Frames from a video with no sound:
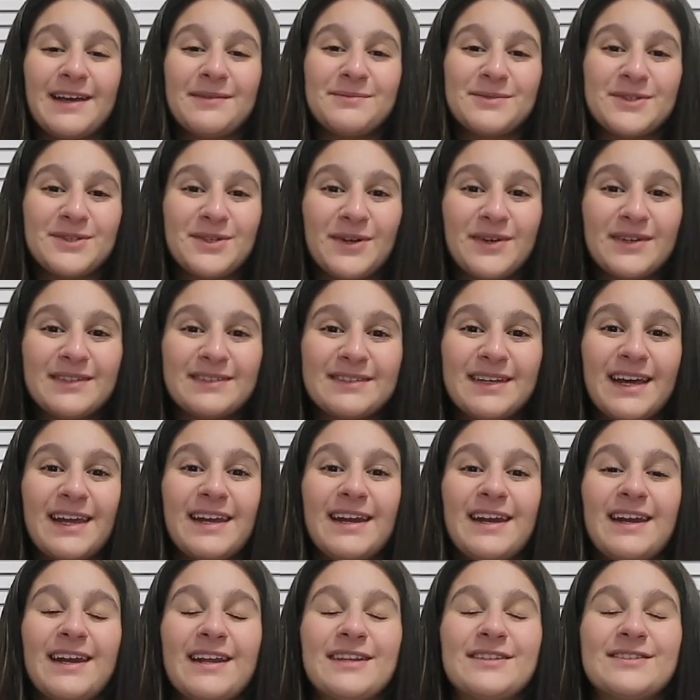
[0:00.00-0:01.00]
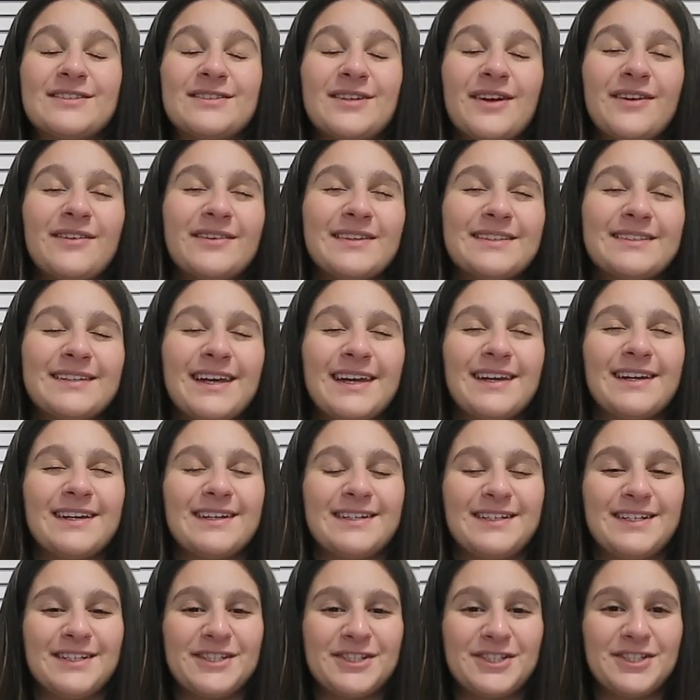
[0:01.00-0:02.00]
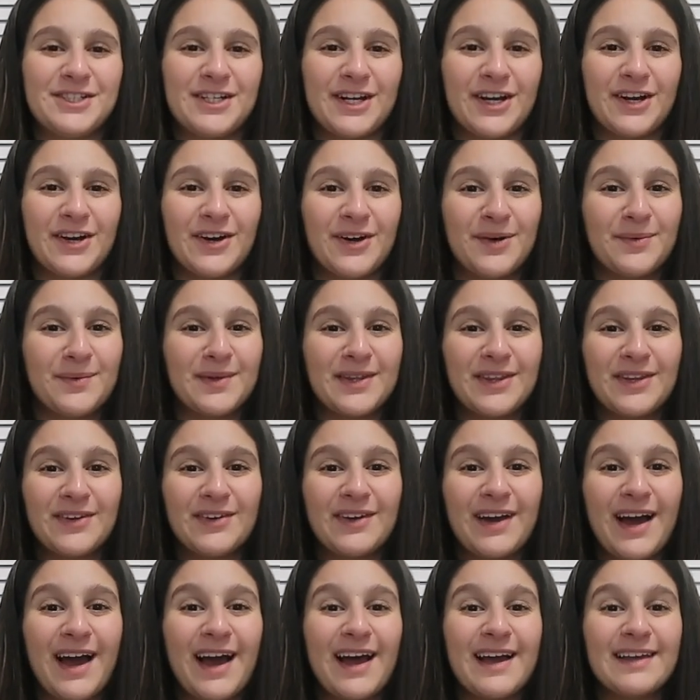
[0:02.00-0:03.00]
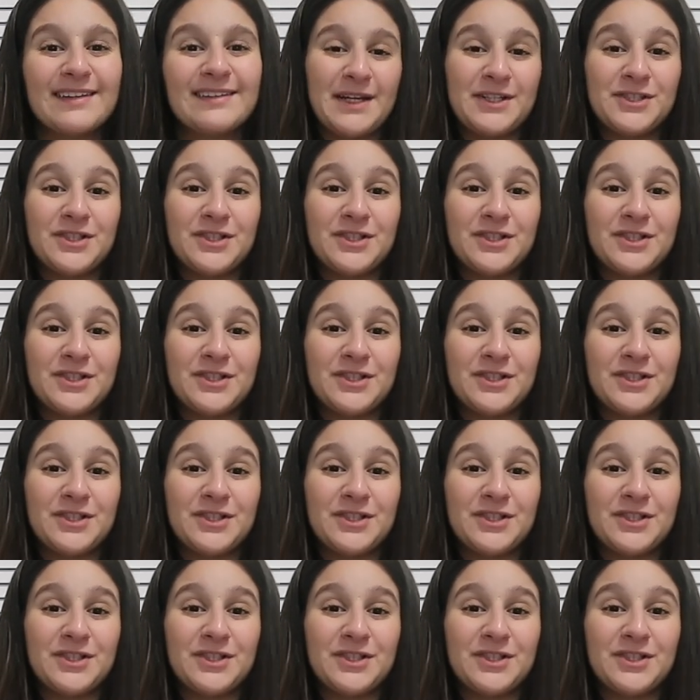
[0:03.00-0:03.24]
I'm so excited, and so excited to share her with you guys.